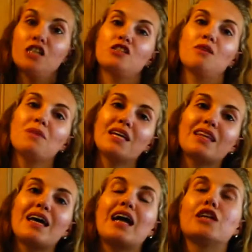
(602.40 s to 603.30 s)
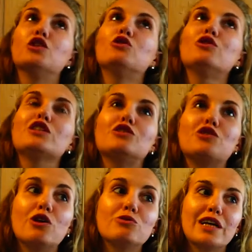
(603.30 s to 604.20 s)
Something that I usually
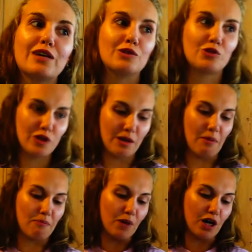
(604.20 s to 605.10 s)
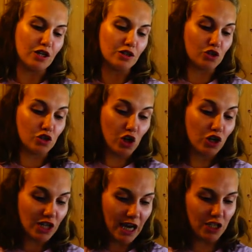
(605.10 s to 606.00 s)
don't take on a trip, but
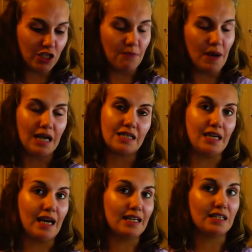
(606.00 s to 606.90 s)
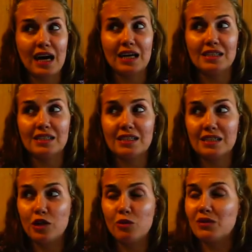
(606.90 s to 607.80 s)
Josh actually packed it and I
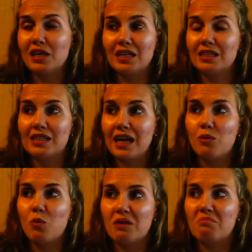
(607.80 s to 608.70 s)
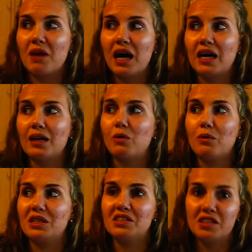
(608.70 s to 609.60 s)
don't think a day went by where
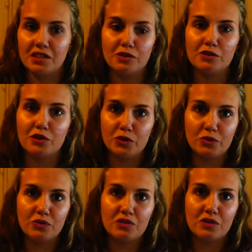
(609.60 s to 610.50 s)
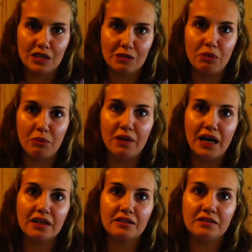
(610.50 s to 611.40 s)
we didn't use this bum bag.
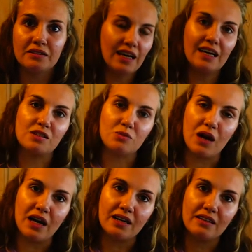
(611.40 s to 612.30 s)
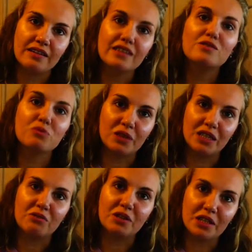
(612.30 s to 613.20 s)
Hence why it's
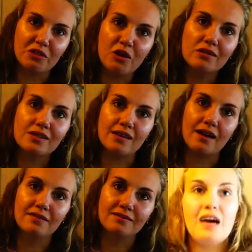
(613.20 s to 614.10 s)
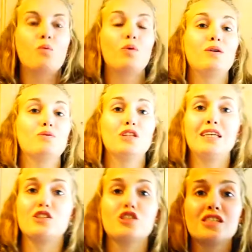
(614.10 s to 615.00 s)
really, really gross now. We would
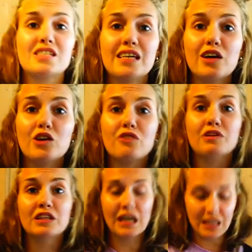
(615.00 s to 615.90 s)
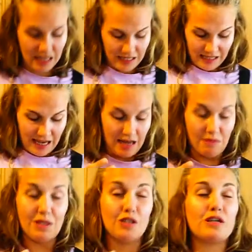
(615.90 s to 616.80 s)
literally just stick it on our front like this and it
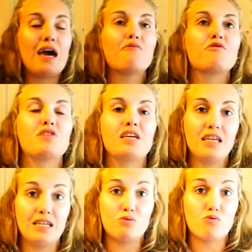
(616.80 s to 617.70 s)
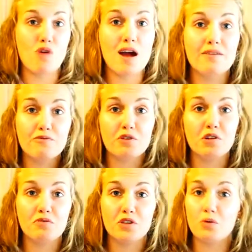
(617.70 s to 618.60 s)
means everything is right in front
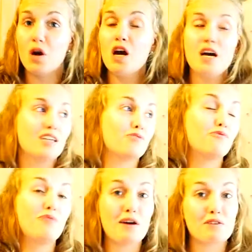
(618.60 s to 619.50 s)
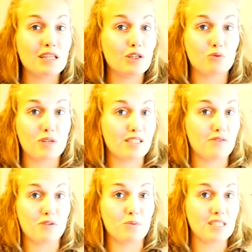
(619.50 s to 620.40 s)
of you. Very little risk of
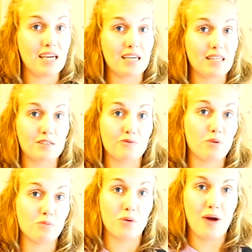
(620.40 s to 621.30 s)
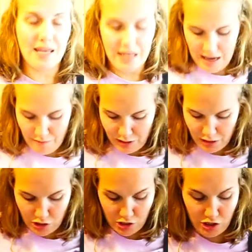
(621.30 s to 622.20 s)
someone taking this from you and everything's
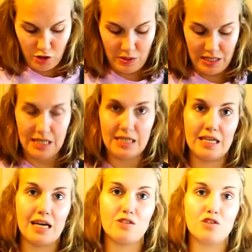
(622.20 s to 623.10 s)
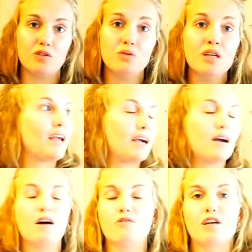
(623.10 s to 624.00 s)
just so easy to get to. I
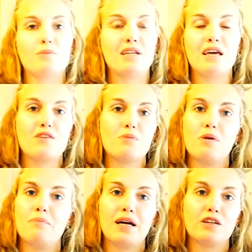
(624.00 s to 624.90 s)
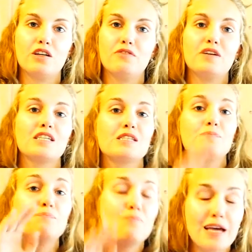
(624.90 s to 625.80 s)
can't recommend having a bum bag enough,
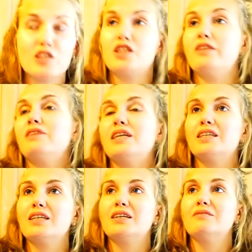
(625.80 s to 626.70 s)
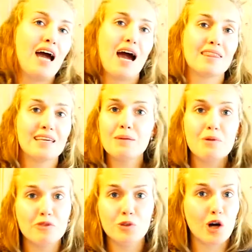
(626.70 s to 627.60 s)
especially for India. I think I'm a
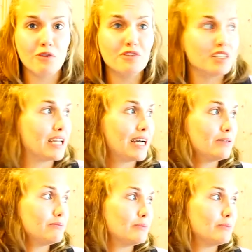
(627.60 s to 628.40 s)
full convert now.